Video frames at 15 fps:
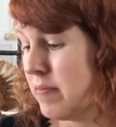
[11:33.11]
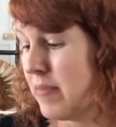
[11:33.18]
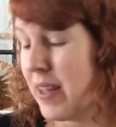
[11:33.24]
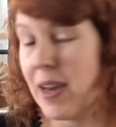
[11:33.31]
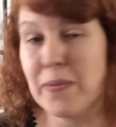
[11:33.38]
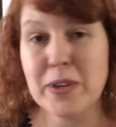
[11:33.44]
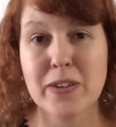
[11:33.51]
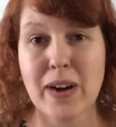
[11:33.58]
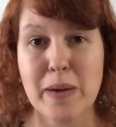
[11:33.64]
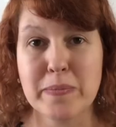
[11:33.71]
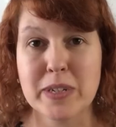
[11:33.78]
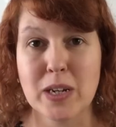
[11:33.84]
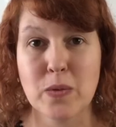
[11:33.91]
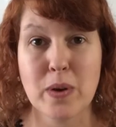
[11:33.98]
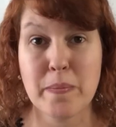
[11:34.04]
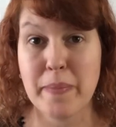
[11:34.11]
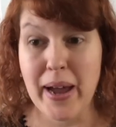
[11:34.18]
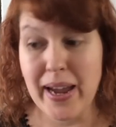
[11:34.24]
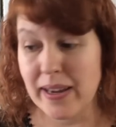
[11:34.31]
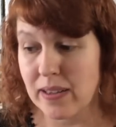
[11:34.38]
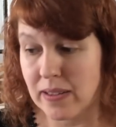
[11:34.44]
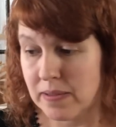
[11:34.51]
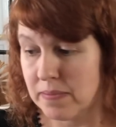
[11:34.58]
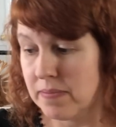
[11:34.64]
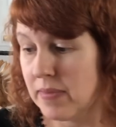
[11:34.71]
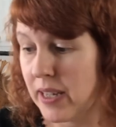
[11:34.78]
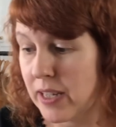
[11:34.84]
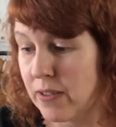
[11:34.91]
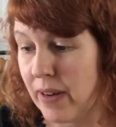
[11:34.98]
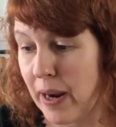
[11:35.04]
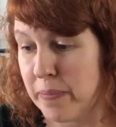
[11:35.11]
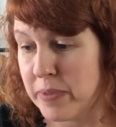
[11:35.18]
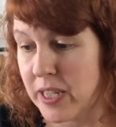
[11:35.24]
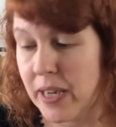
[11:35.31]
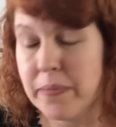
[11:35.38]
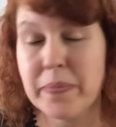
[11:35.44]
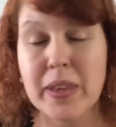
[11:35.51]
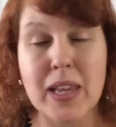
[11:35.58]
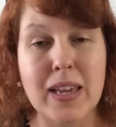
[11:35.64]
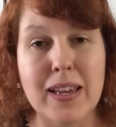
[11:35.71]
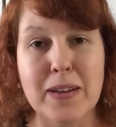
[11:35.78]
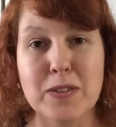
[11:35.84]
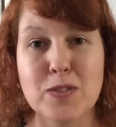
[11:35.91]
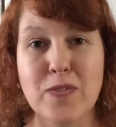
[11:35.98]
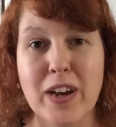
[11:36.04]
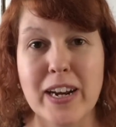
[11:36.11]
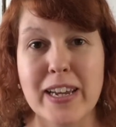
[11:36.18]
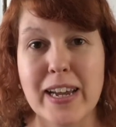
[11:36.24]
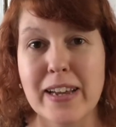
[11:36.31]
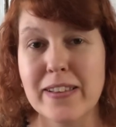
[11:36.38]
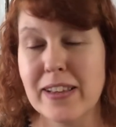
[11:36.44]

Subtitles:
And we grabbed it, went back and grabbed it. It was funny,